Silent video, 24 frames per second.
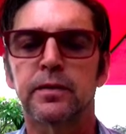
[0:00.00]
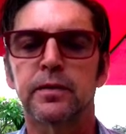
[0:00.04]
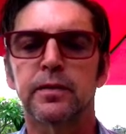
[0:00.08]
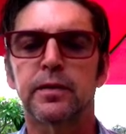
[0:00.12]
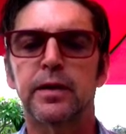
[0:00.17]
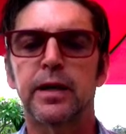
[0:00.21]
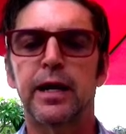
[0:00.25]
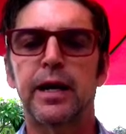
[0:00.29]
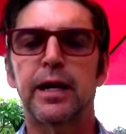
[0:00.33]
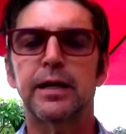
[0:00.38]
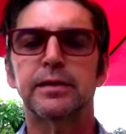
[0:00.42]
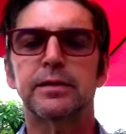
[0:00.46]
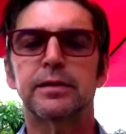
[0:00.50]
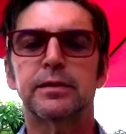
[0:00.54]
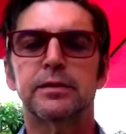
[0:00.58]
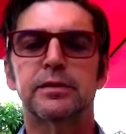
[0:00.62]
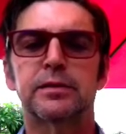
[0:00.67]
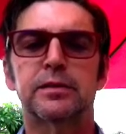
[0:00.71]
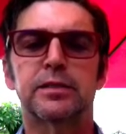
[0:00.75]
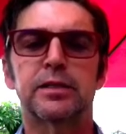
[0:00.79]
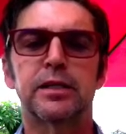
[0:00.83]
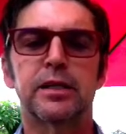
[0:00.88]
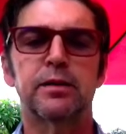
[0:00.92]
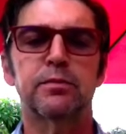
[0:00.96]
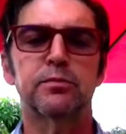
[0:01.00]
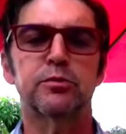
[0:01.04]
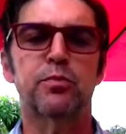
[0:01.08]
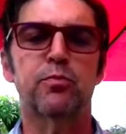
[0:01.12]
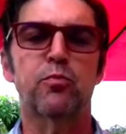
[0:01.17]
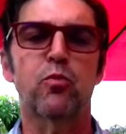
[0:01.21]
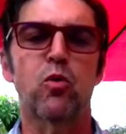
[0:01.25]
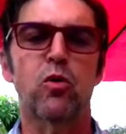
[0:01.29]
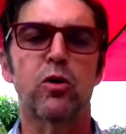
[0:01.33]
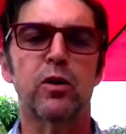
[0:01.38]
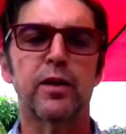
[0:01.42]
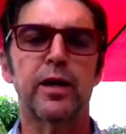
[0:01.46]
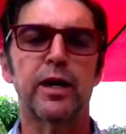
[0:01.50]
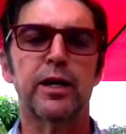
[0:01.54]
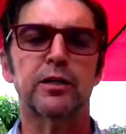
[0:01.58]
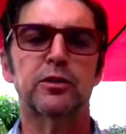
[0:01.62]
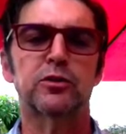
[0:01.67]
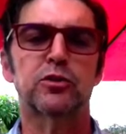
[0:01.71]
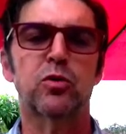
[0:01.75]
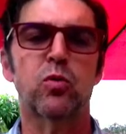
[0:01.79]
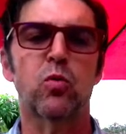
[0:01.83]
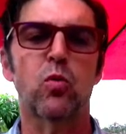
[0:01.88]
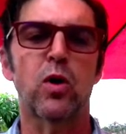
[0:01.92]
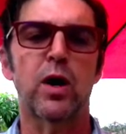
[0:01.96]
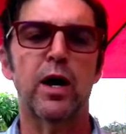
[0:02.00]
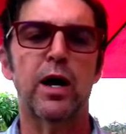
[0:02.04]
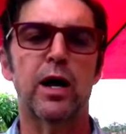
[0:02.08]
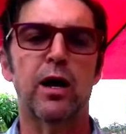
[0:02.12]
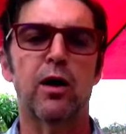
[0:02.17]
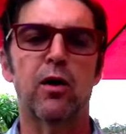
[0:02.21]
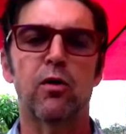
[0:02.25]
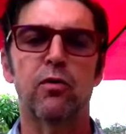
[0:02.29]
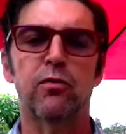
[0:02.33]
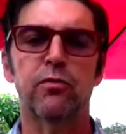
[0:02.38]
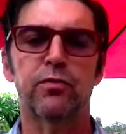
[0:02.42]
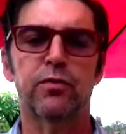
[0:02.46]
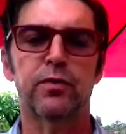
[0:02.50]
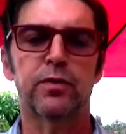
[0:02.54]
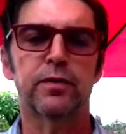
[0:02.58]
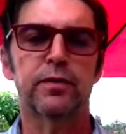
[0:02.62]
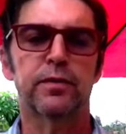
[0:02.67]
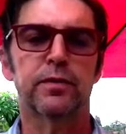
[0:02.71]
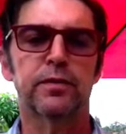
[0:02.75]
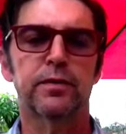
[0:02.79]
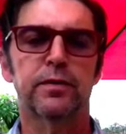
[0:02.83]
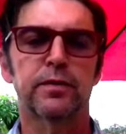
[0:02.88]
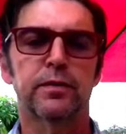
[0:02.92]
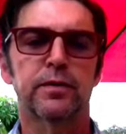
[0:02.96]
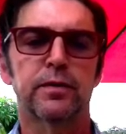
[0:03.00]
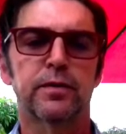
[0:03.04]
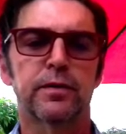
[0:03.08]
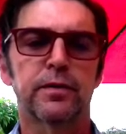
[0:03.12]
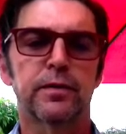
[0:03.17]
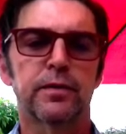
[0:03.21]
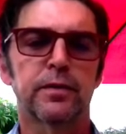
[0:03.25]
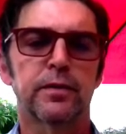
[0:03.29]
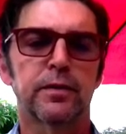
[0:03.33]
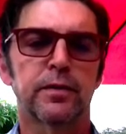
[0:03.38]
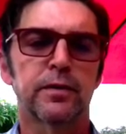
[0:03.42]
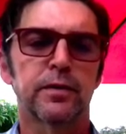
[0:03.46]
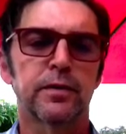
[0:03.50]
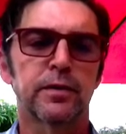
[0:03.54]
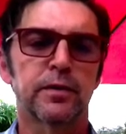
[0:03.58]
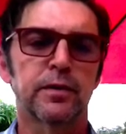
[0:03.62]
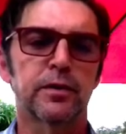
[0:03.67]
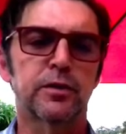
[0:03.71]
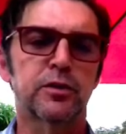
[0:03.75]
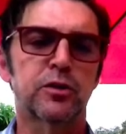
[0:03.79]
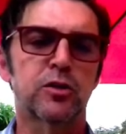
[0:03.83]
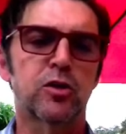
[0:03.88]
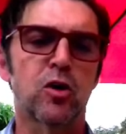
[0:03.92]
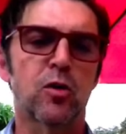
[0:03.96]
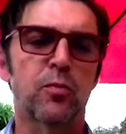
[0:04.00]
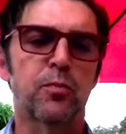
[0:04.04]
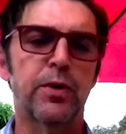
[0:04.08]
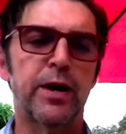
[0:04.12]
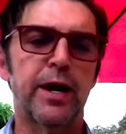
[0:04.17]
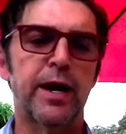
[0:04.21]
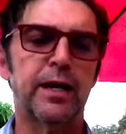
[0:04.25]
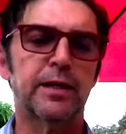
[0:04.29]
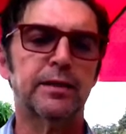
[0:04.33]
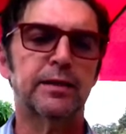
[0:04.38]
That seems more like 12. Let's go back